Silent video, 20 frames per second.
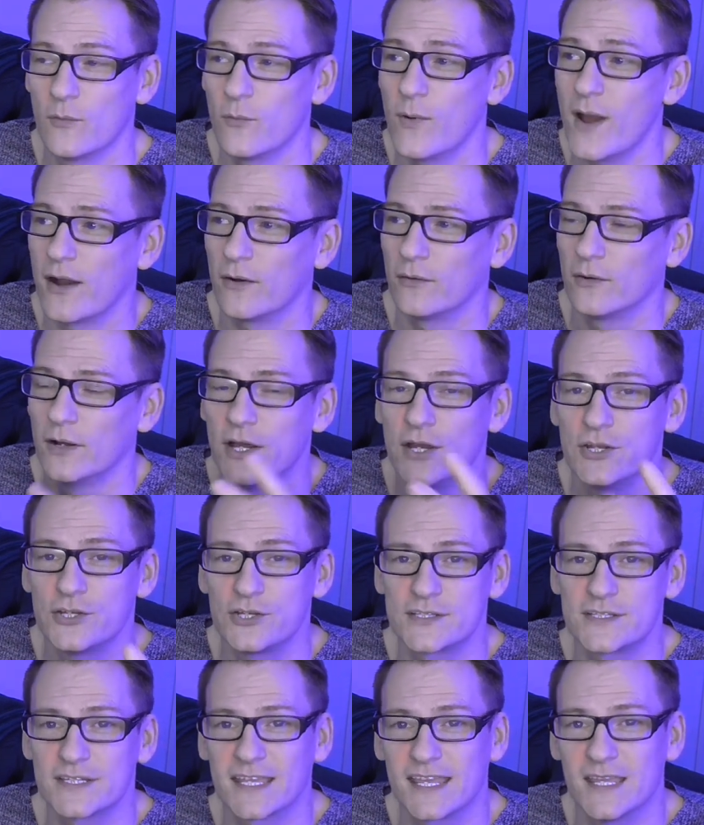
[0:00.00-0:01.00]
well,
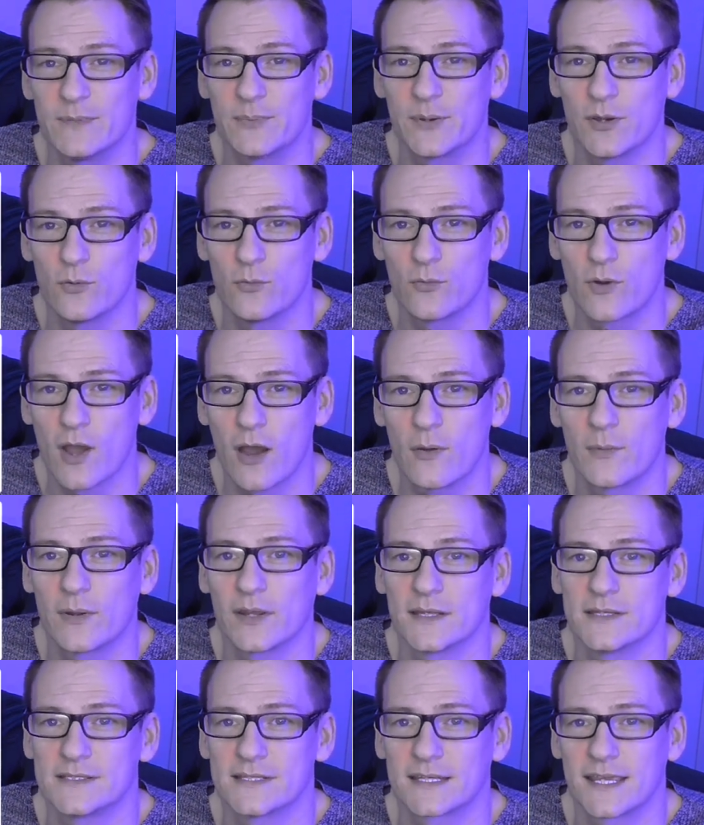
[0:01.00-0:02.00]
just to keep it all
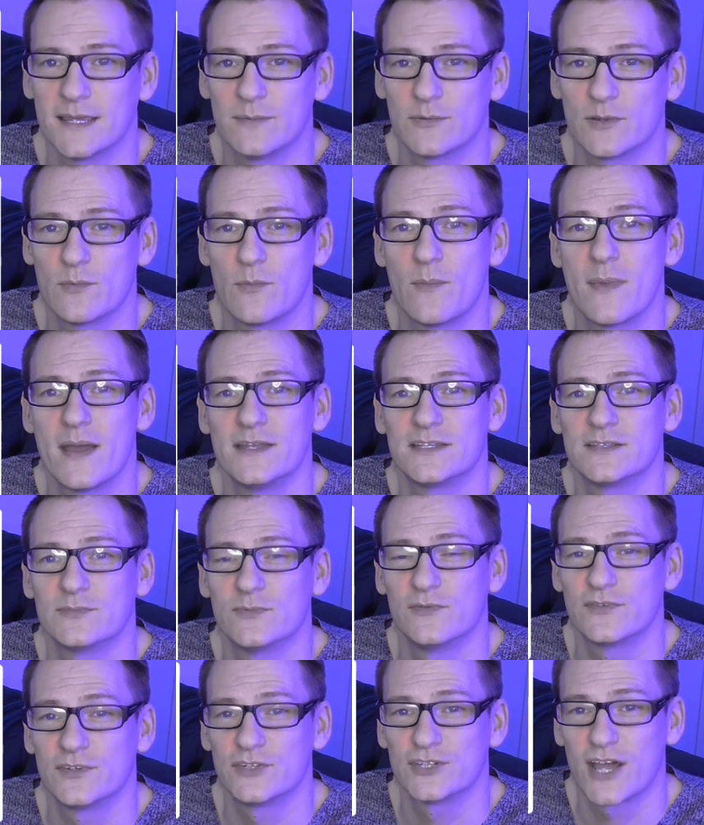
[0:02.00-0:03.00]
going and to keep the momentum
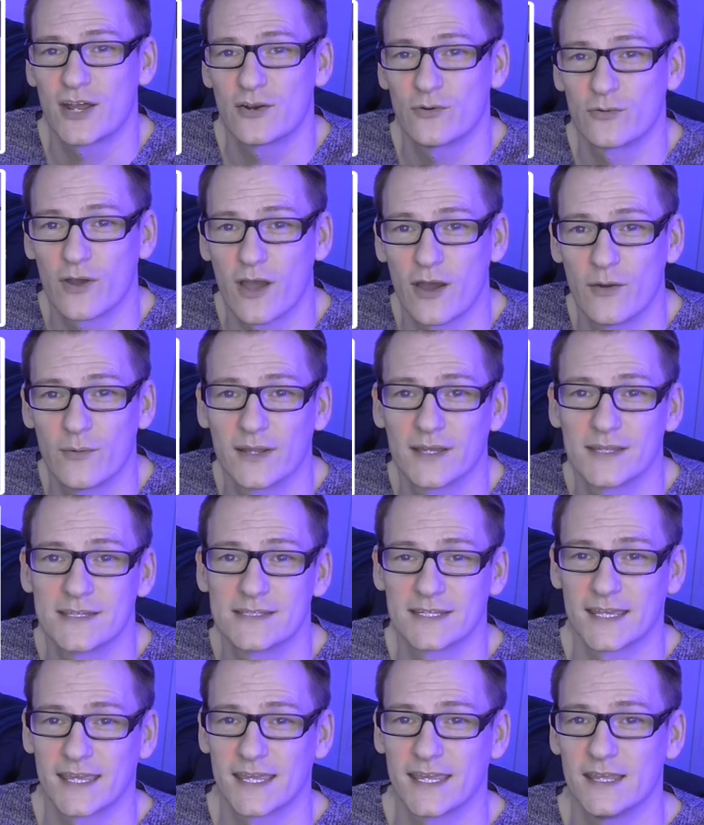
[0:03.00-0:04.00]
of the channel going and
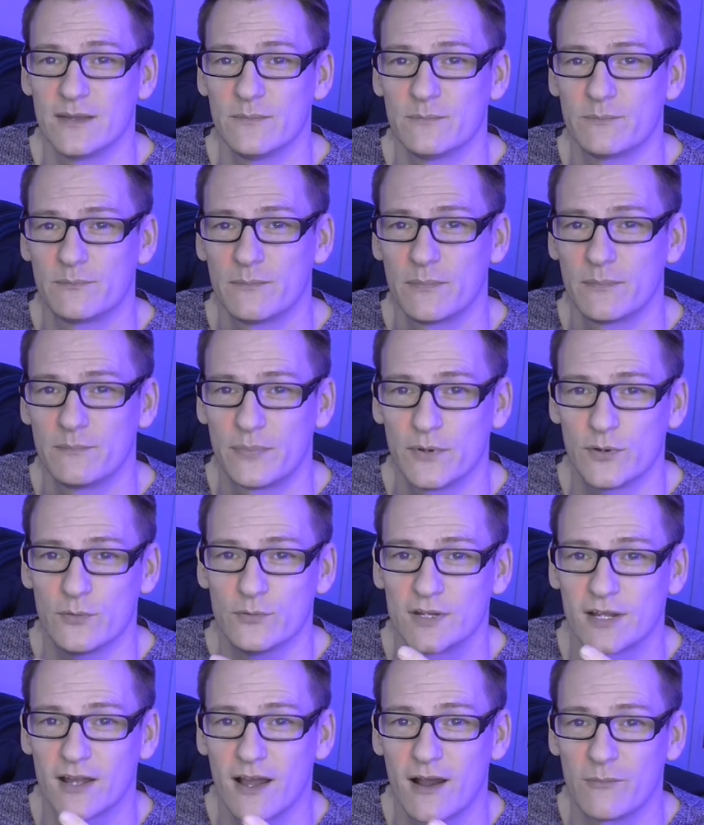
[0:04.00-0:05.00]
to keep
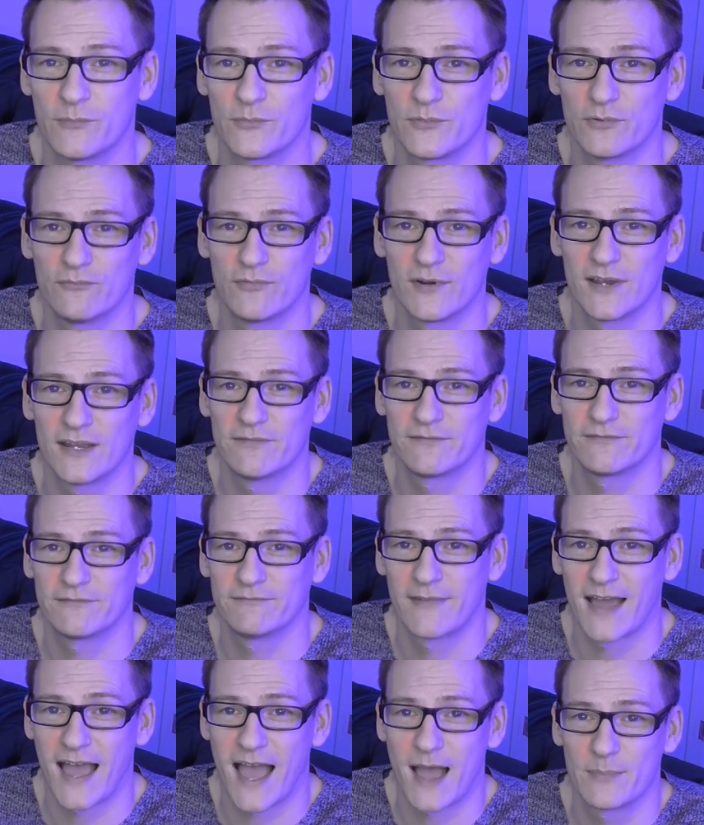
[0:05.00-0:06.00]
building up the reef
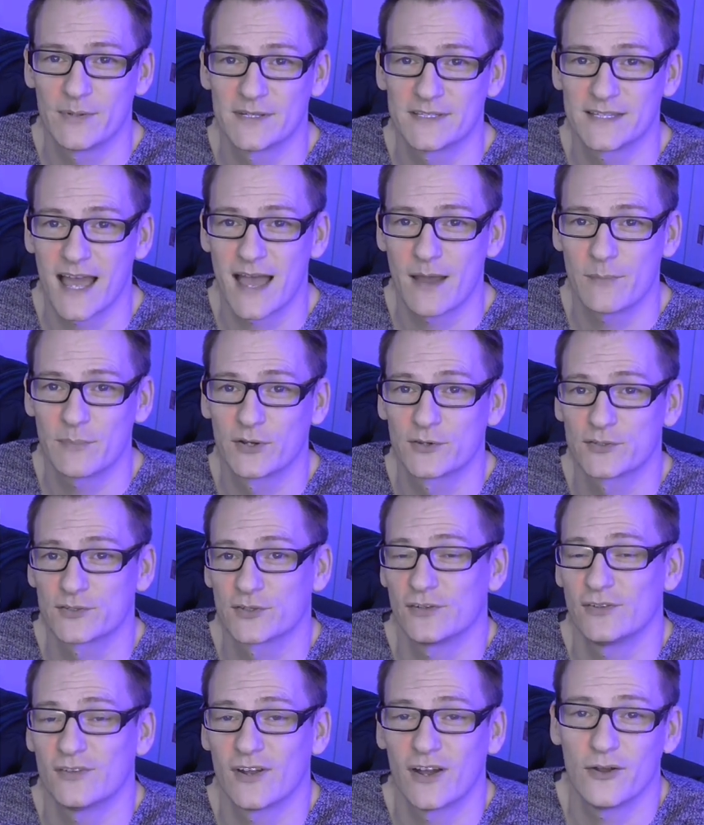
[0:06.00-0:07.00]
habitat because
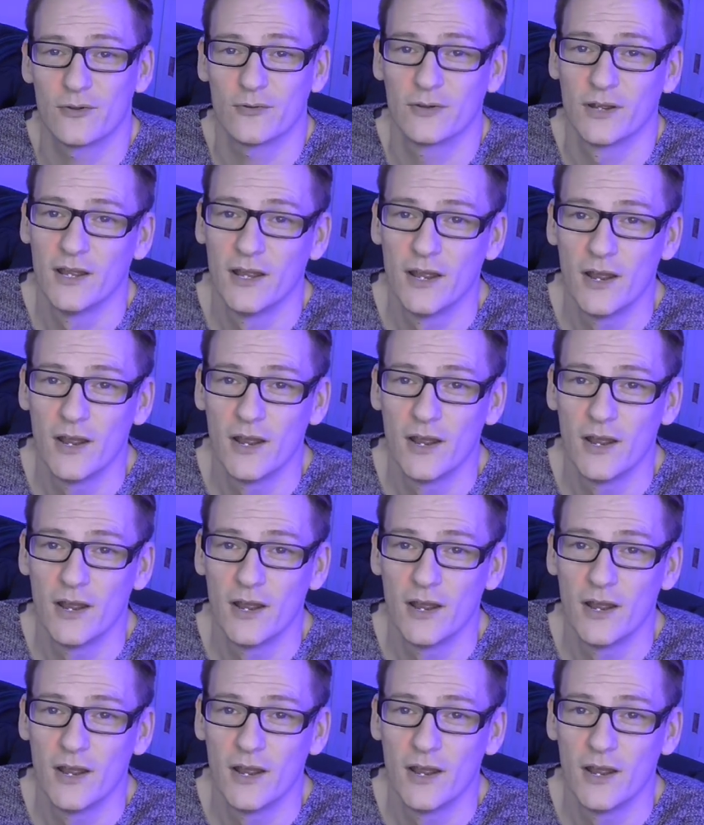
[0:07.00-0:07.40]
you know